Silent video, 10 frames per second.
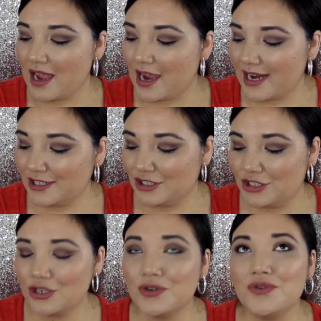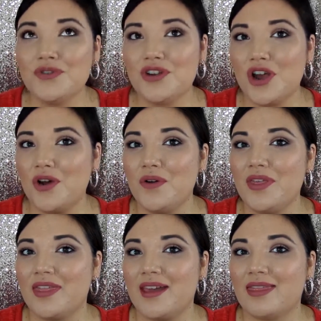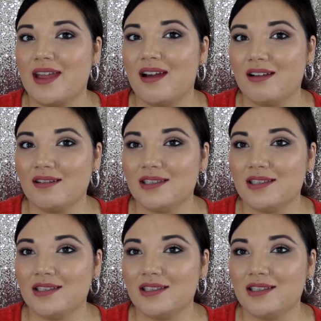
I do know that they are